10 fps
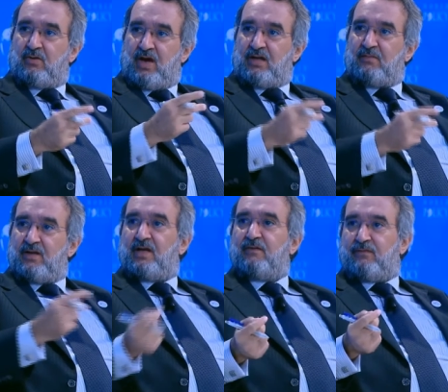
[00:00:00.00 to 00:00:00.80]
enemy
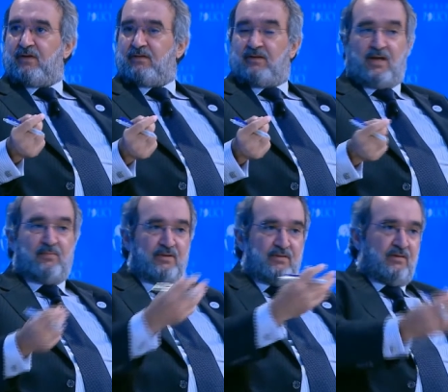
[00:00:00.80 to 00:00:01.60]
and a friend.
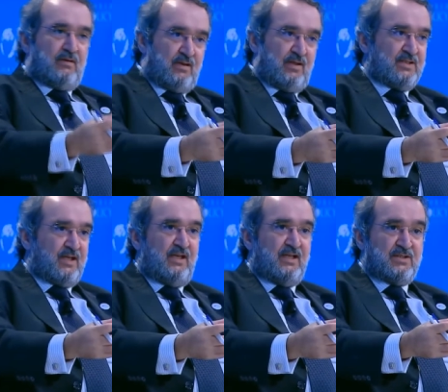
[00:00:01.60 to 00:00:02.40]

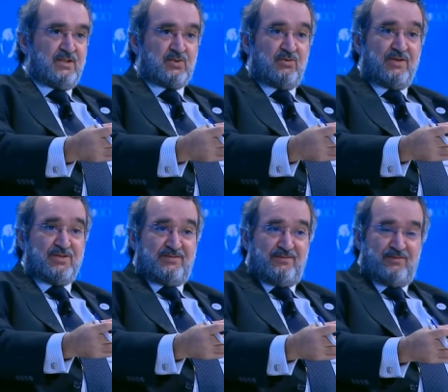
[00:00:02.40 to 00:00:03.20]
Israel is the
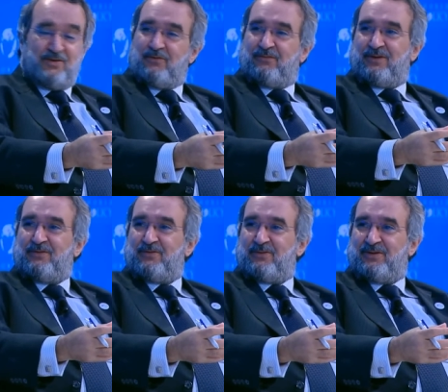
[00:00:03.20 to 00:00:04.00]
strongest friend
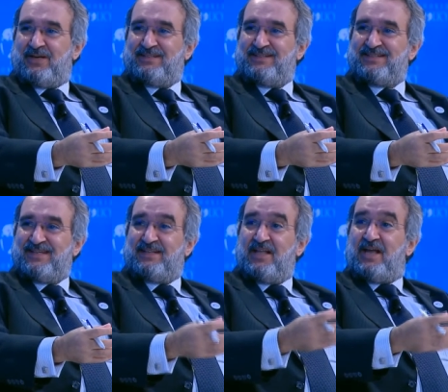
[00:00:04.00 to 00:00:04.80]
for the United
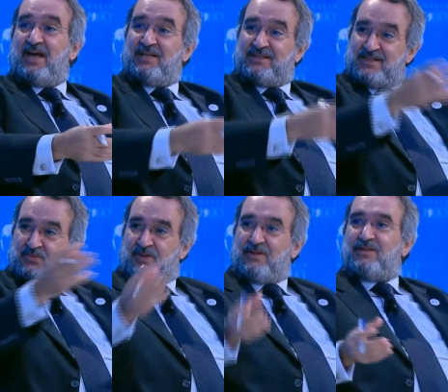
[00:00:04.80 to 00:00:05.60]
States, and it is
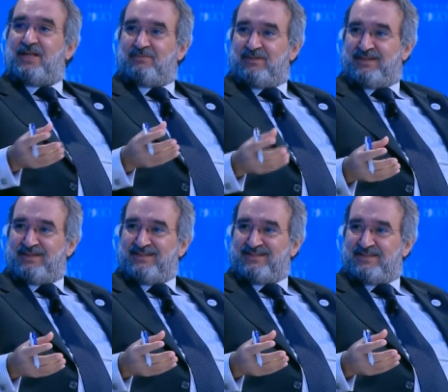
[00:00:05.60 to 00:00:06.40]
within that Middle
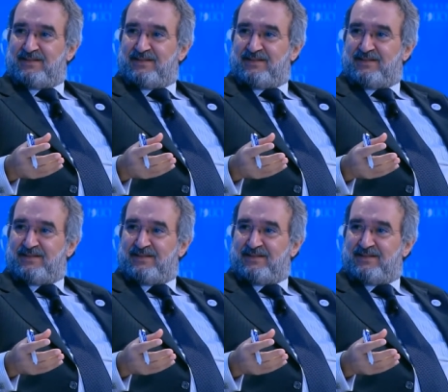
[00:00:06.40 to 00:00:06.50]
East